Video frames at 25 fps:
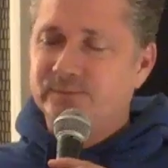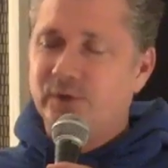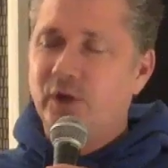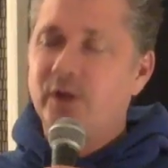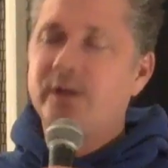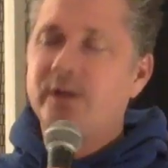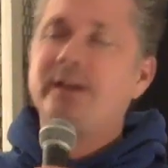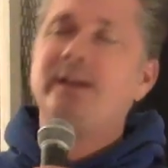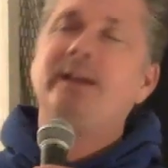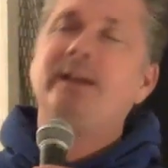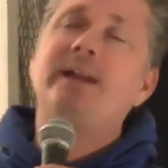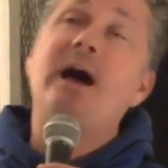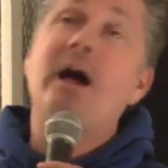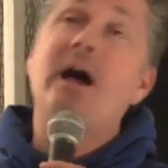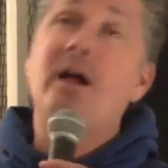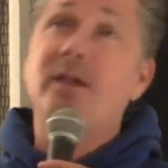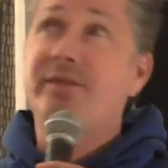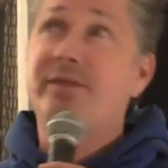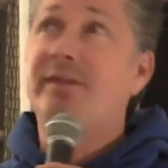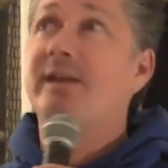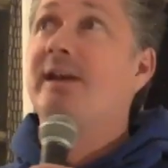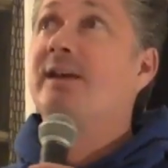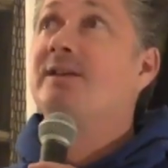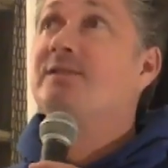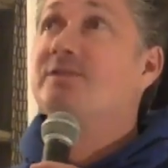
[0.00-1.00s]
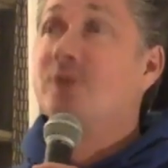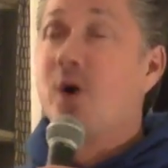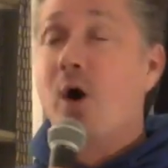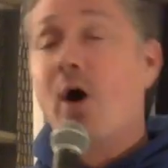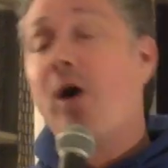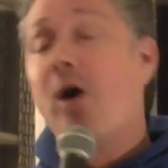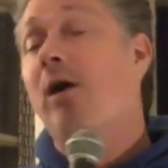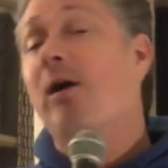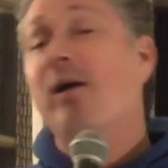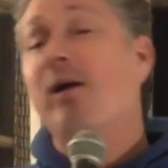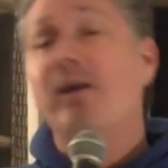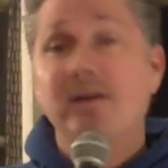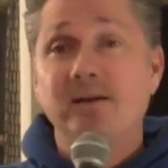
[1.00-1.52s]
looking at how things
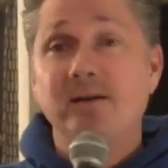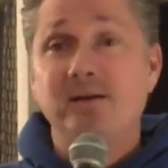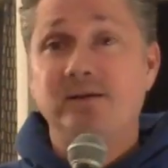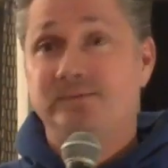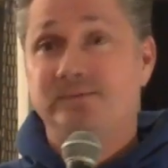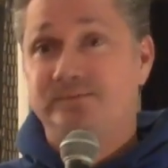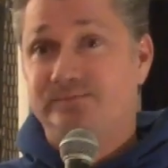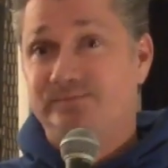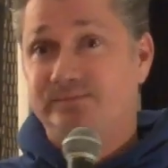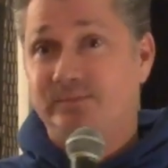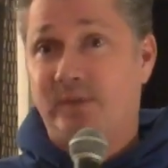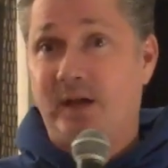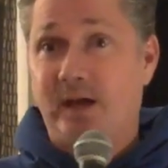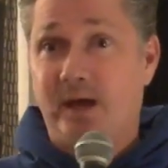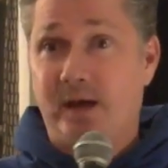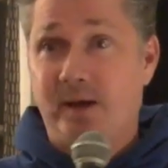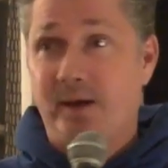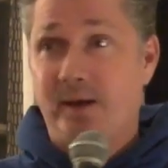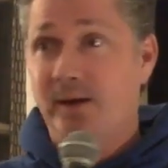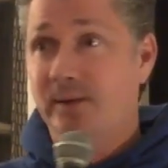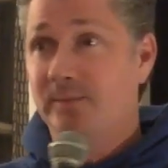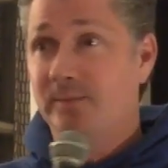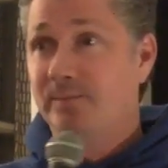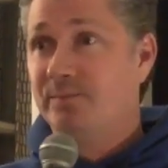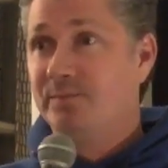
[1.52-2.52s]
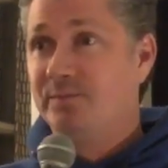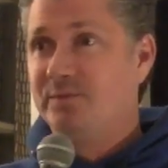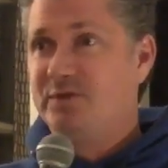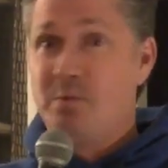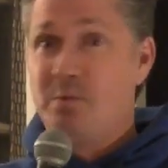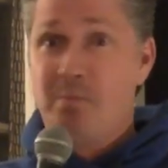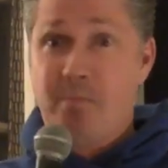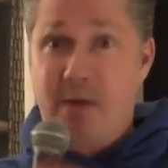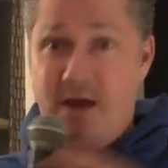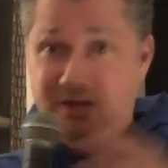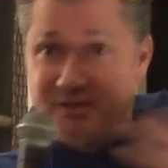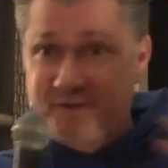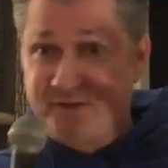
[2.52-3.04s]
are
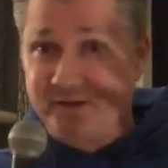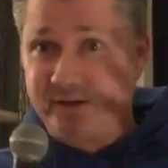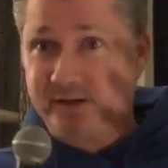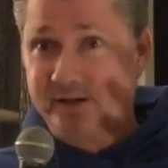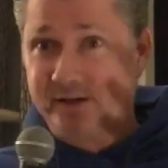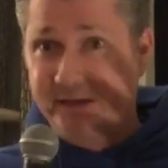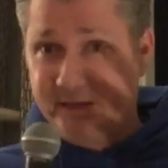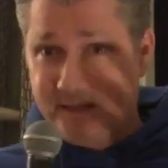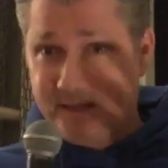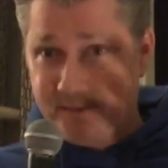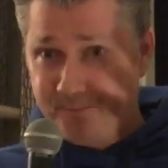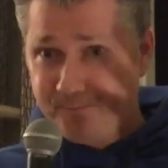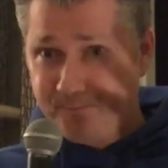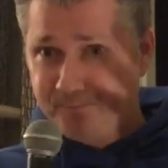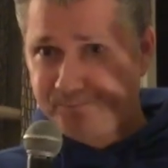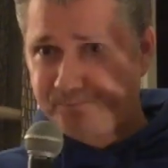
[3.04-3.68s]
domestically.